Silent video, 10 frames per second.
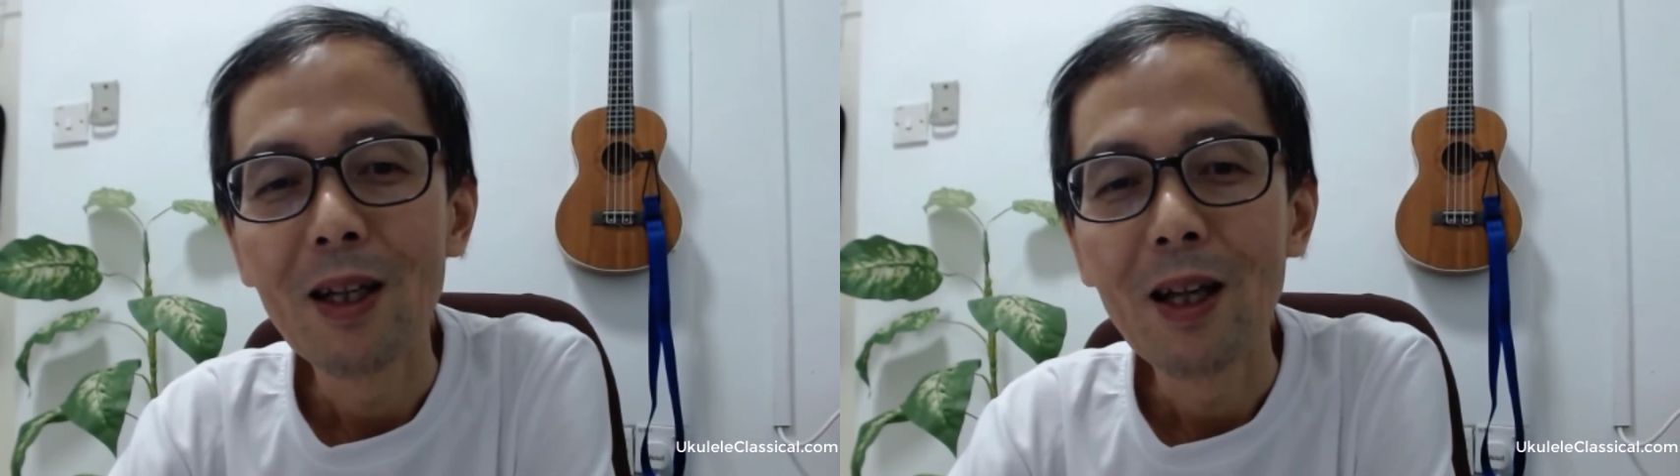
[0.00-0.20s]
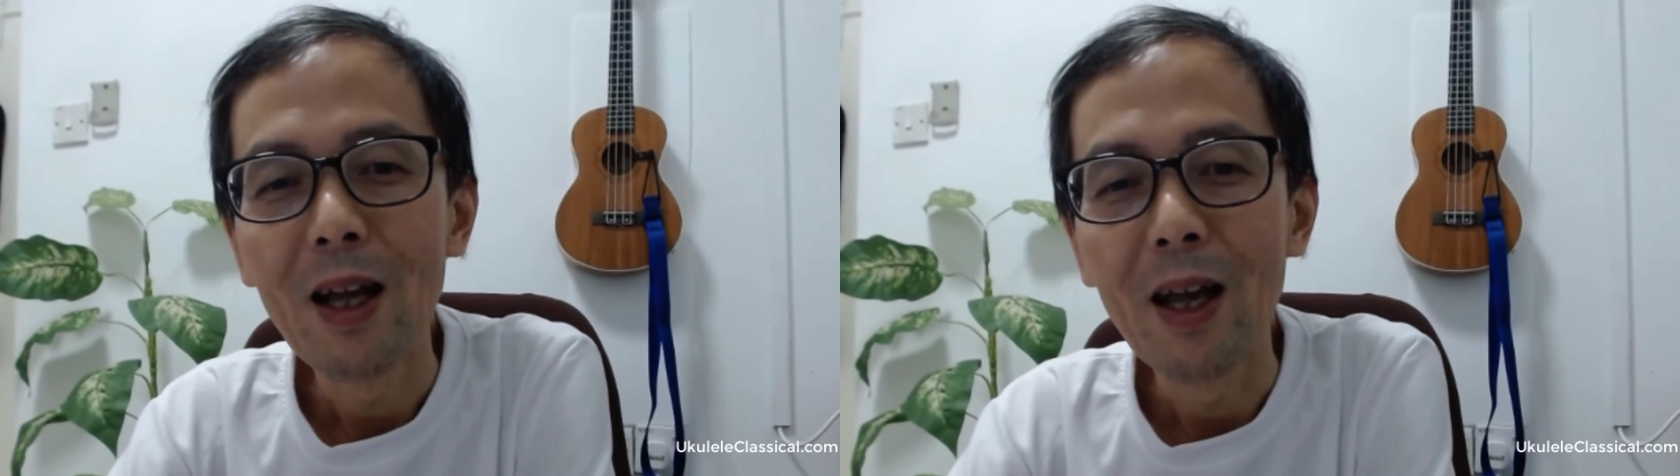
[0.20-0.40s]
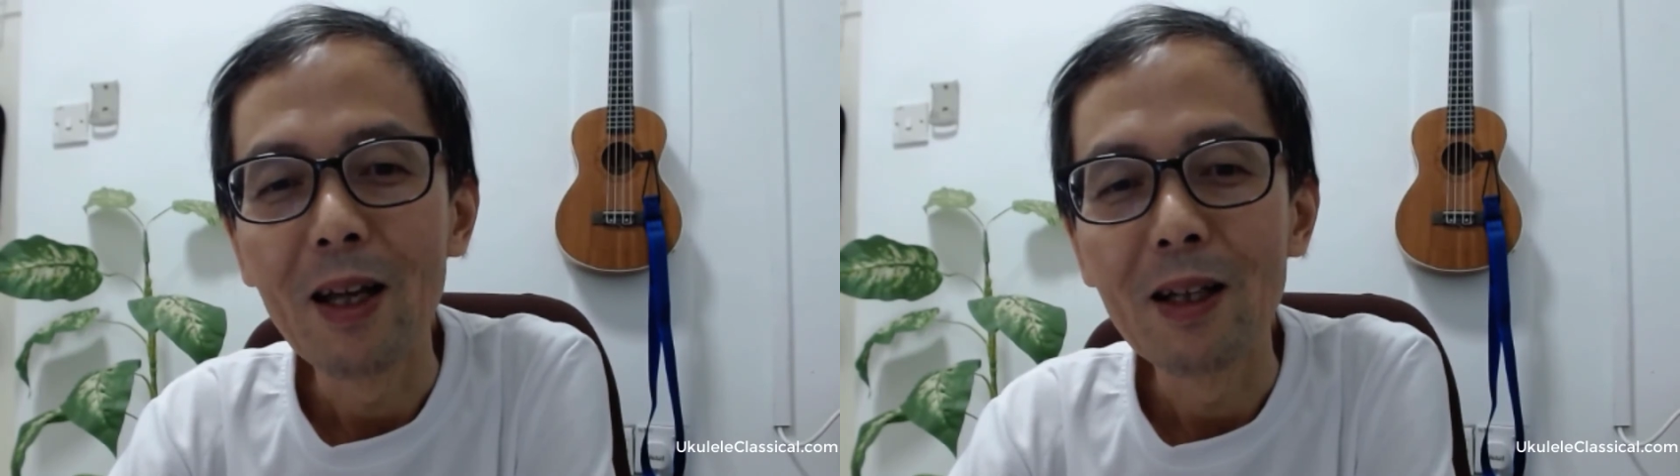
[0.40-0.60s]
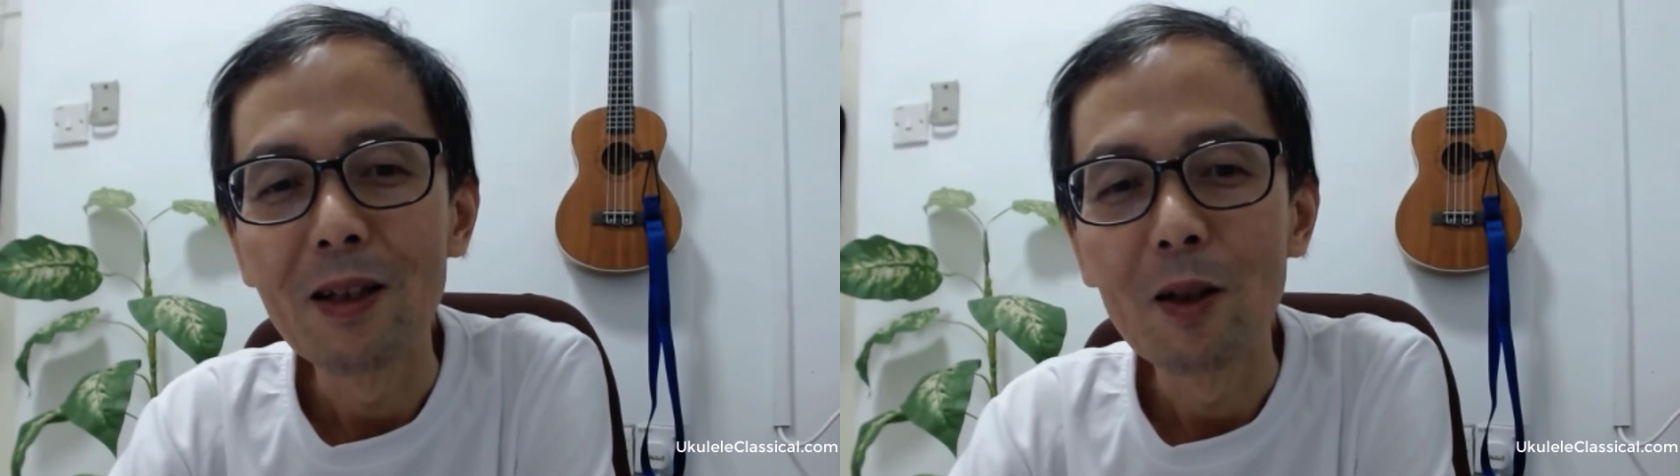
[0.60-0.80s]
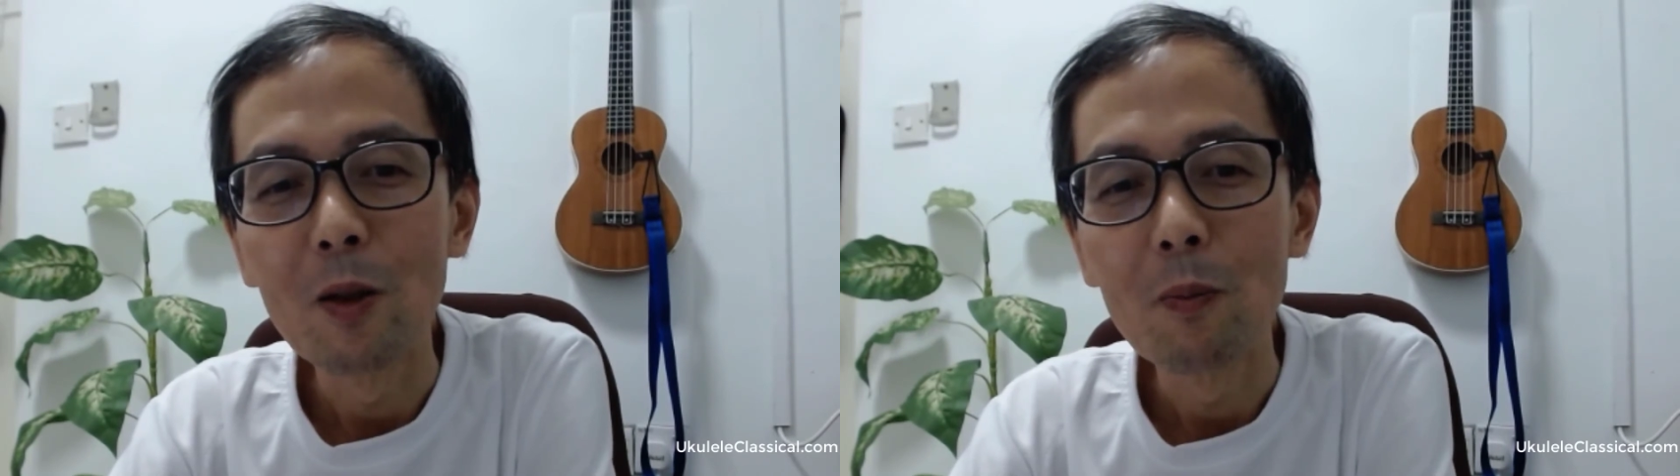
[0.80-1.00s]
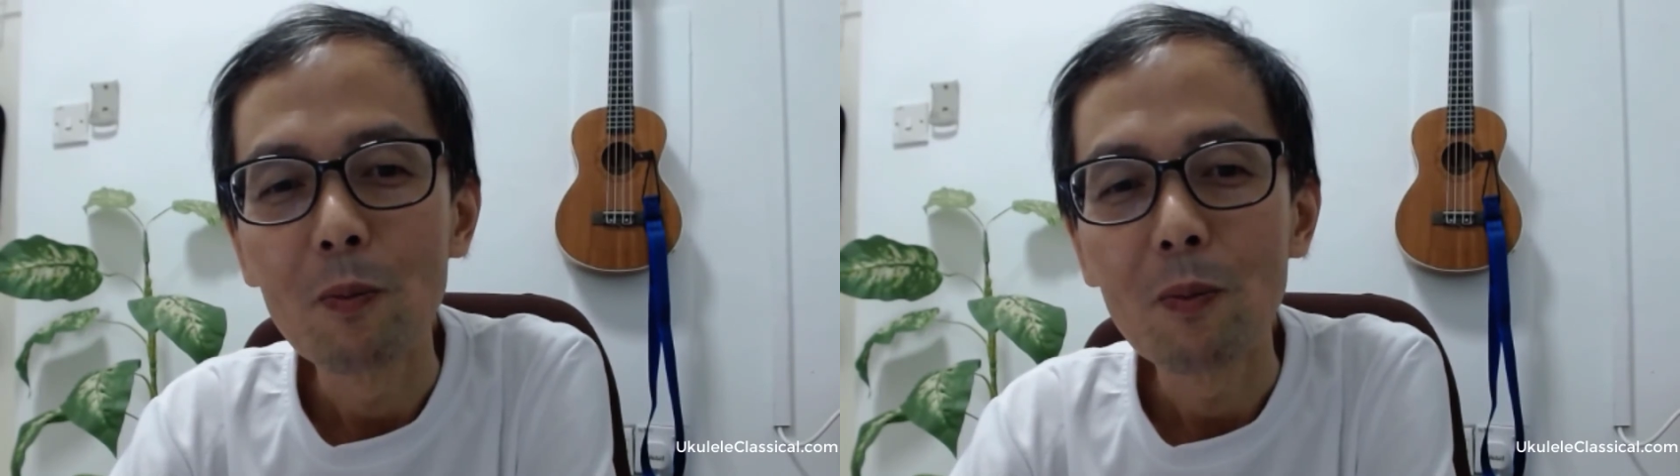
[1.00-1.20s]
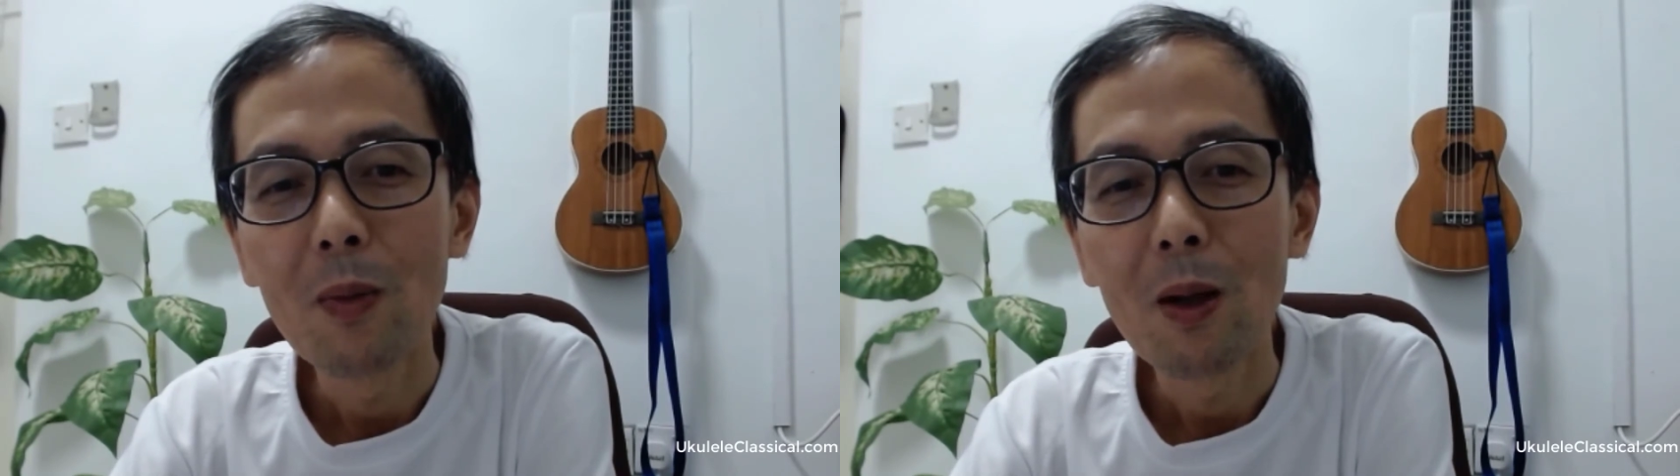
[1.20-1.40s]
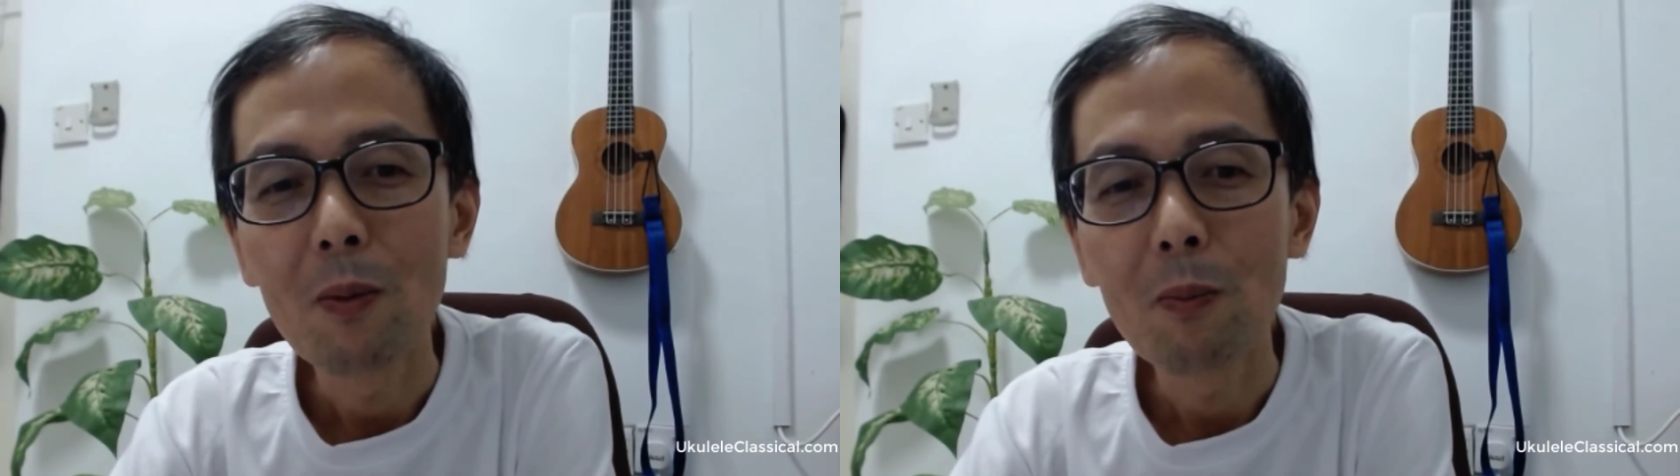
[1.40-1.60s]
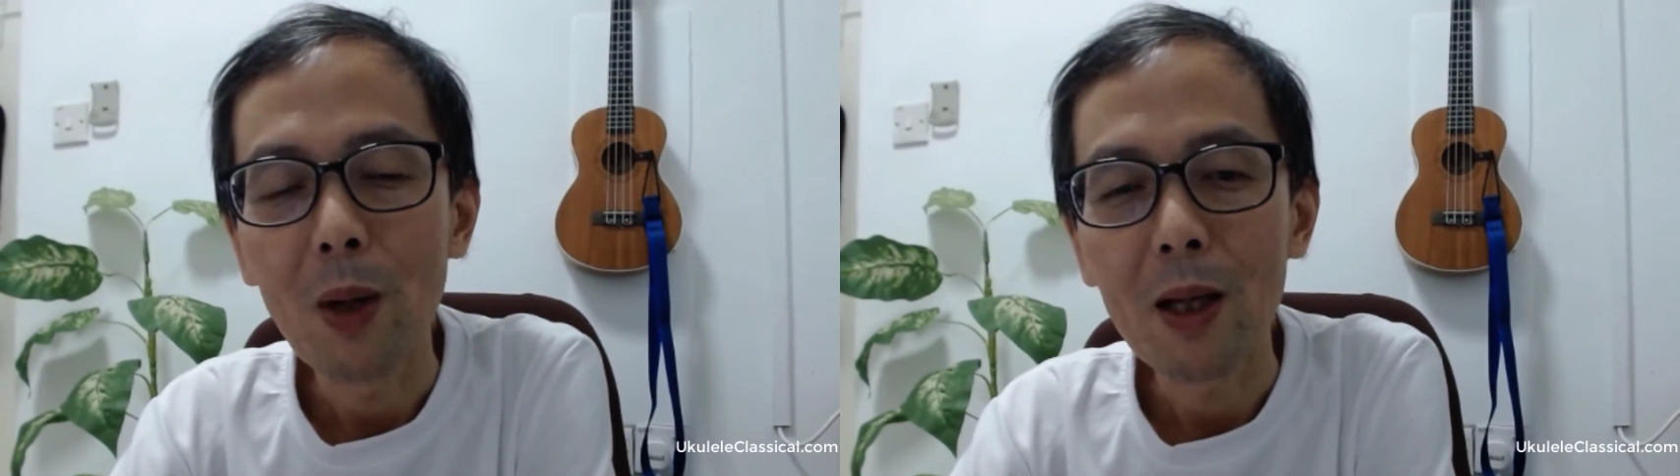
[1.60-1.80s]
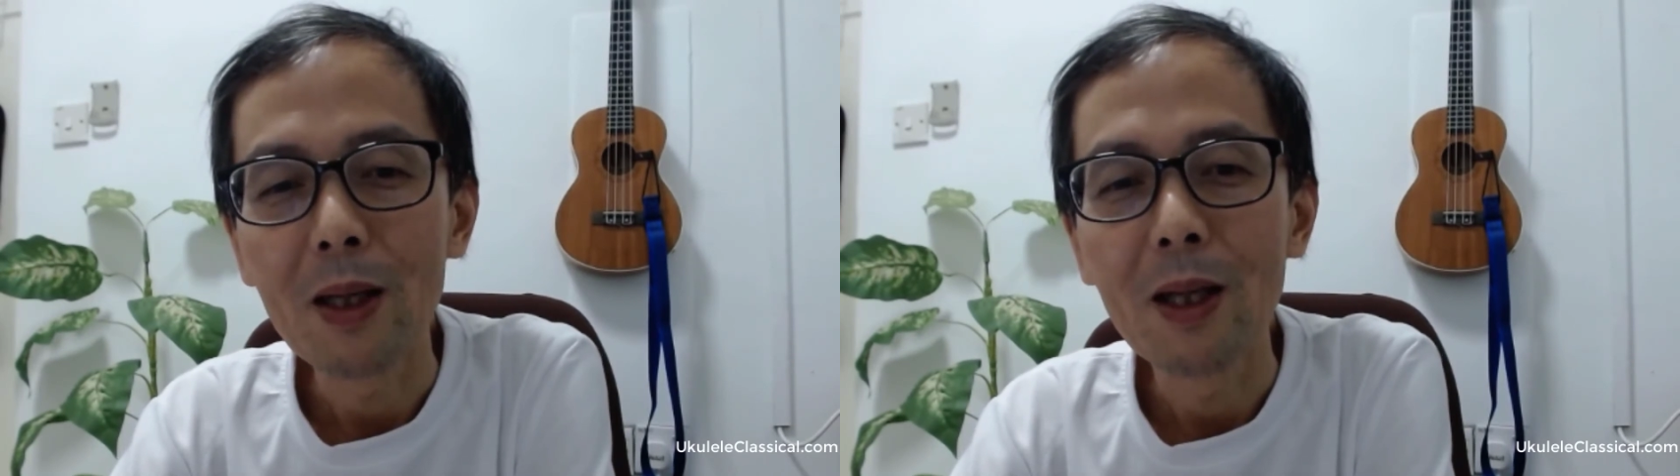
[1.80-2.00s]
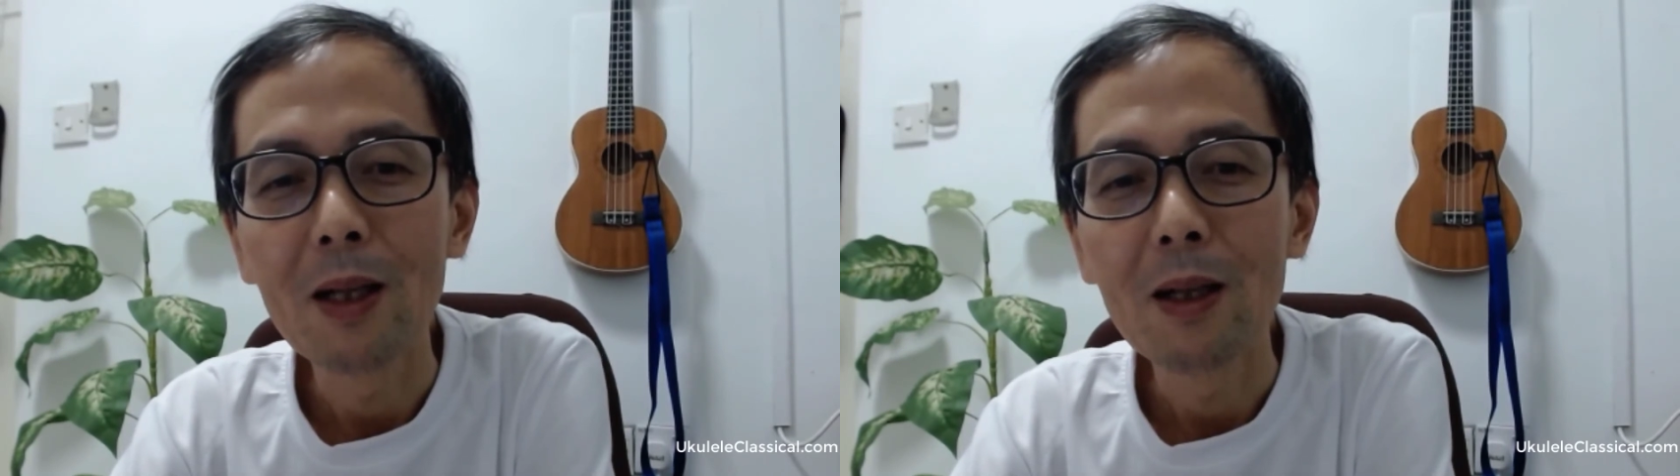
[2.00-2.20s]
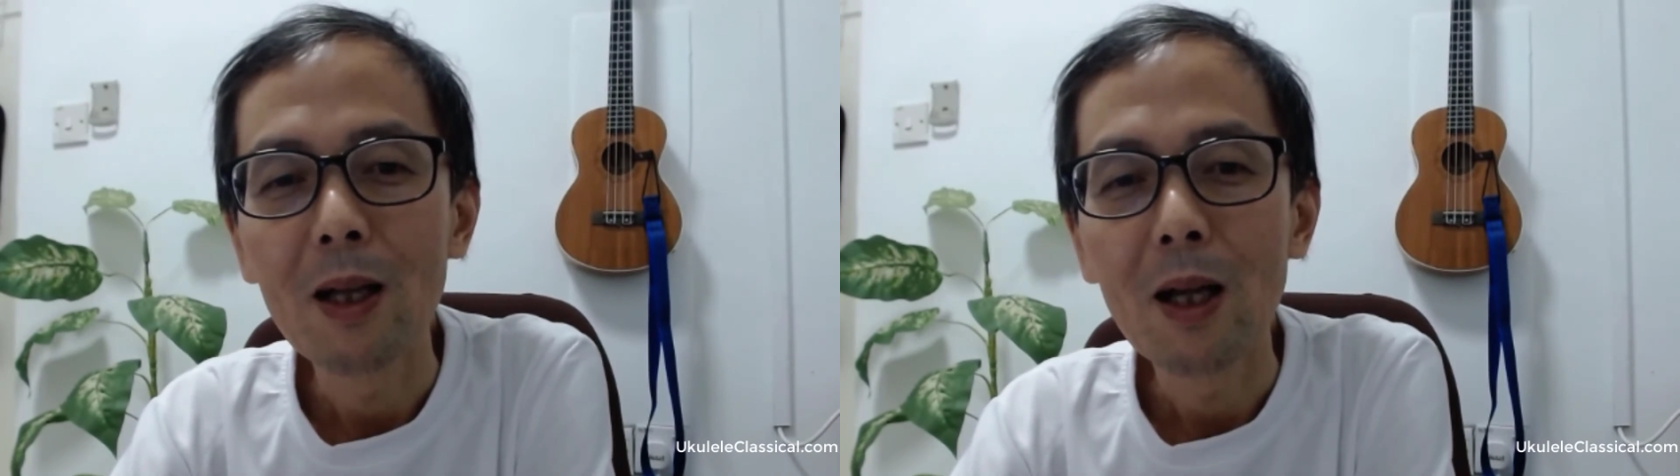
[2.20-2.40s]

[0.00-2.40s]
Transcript: and plucking